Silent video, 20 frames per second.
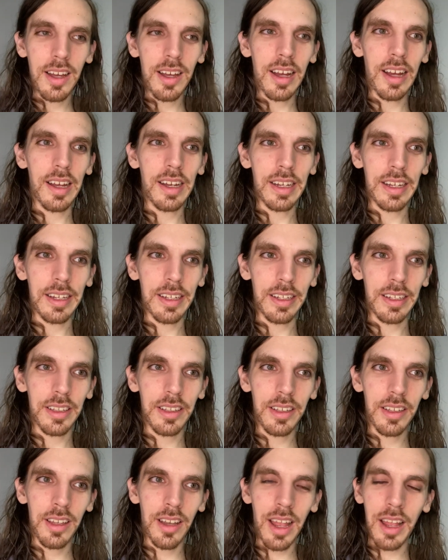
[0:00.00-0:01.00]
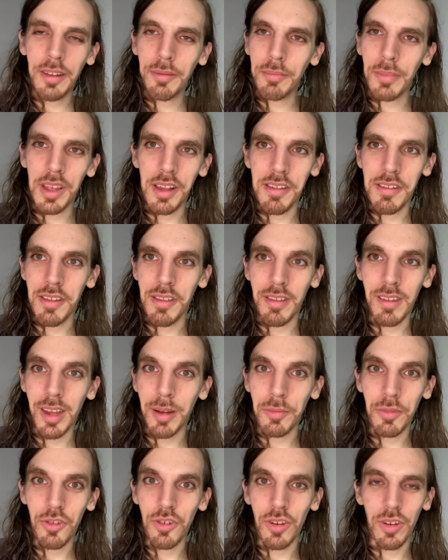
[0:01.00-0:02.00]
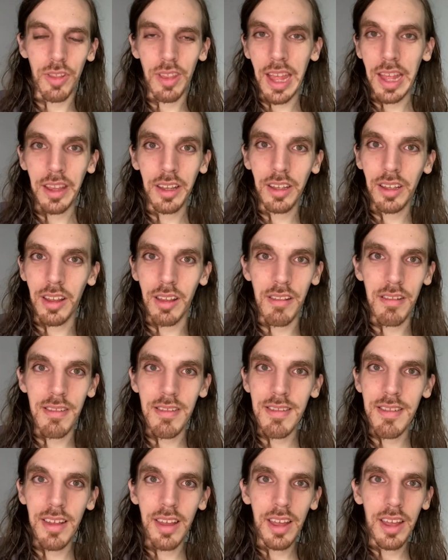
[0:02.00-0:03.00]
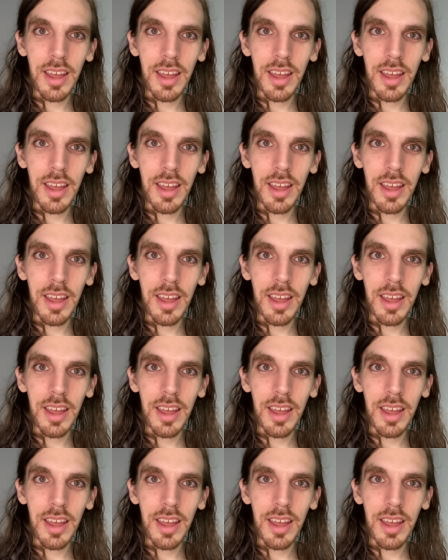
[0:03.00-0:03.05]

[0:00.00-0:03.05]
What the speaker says: Not because of the temperature, that is,